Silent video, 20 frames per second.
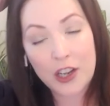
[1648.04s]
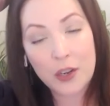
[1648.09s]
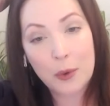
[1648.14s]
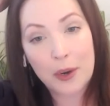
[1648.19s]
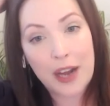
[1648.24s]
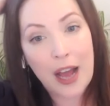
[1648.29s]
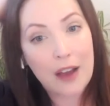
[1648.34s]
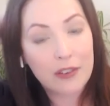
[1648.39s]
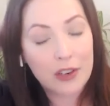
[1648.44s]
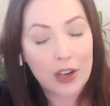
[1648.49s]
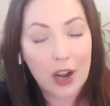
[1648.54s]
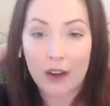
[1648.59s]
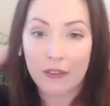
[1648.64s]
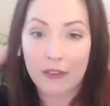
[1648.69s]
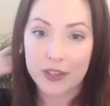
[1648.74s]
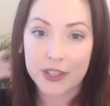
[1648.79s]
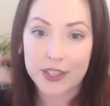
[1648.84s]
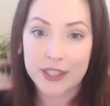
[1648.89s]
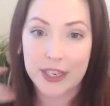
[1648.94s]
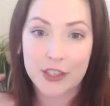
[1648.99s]
and you want to have a
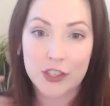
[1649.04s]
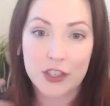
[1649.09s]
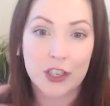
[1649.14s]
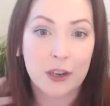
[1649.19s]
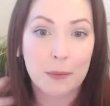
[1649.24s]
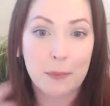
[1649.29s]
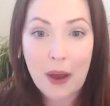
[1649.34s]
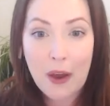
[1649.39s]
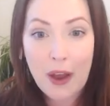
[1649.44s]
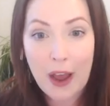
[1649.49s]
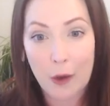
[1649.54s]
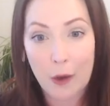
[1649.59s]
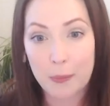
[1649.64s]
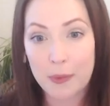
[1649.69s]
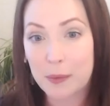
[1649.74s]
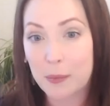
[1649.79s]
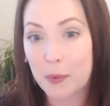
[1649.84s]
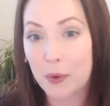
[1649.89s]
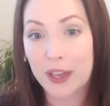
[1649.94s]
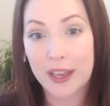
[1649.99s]
conversation about how
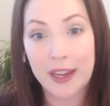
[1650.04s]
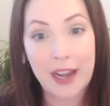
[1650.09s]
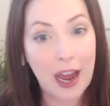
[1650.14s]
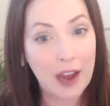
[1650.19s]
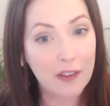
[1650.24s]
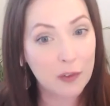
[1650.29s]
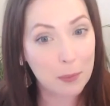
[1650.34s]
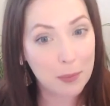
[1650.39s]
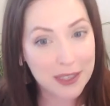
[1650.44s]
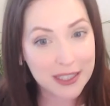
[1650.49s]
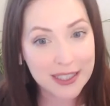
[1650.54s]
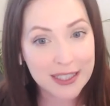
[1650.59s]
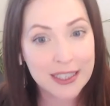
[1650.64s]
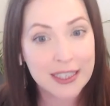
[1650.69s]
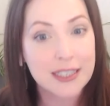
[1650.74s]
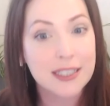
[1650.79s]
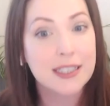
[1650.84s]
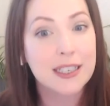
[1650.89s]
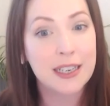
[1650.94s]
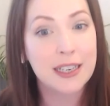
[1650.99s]
people can have a
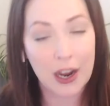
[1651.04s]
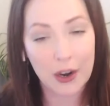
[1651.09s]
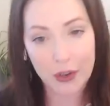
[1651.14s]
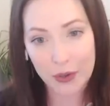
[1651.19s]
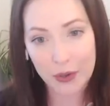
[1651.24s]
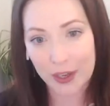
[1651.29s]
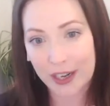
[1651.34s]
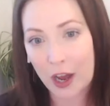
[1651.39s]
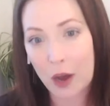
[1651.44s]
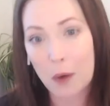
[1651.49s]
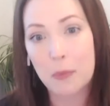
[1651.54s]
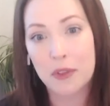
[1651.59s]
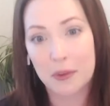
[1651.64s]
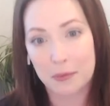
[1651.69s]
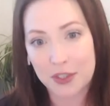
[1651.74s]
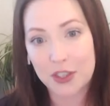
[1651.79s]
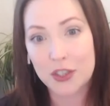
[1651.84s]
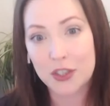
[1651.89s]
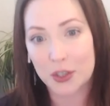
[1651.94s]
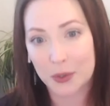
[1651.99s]
business and how you can help
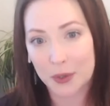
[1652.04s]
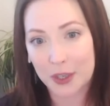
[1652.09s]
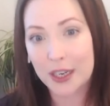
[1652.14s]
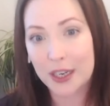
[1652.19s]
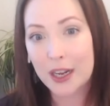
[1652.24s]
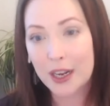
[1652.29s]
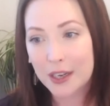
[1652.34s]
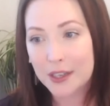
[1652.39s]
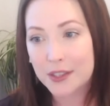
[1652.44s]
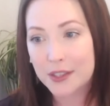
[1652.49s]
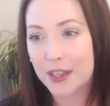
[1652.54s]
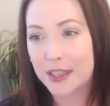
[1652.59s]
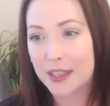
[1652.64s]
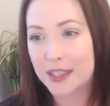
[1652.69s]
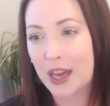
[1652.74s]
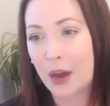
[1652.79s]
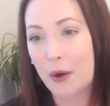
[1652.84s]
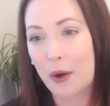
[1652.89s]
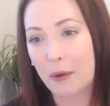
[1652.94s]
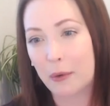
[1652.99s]
them to do it. So
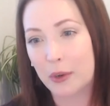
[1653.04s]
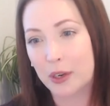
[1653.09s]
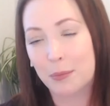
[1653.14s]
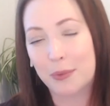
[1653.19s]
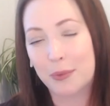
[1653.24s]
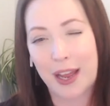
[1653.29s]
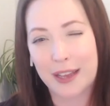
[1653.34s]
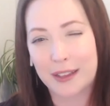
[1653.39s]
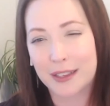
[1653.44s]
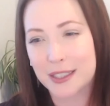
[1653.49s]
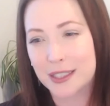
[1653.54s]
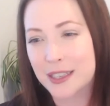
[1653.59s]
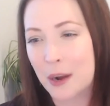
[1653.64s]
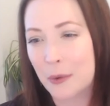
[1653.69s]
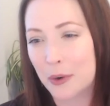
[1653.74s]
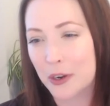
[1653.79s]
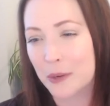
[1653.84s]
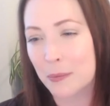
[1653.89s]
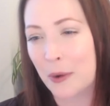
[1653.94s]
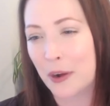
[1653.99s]
that's how I would apply this
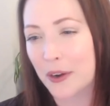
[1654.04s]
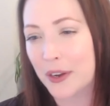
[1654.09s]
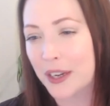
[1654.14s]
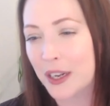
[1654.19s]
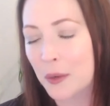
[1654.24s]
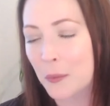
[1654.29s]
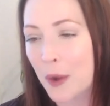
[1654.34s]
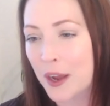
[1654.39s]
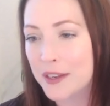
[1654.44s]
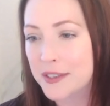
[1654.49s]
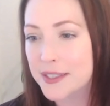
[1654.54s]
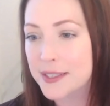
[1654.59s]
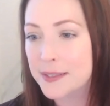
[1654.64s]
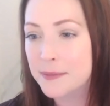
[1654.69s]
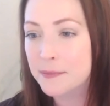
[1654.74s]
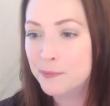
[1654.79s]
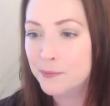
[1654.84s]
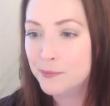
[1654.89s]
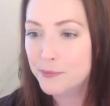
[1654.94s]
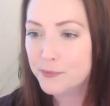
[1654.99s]
network marketing wise.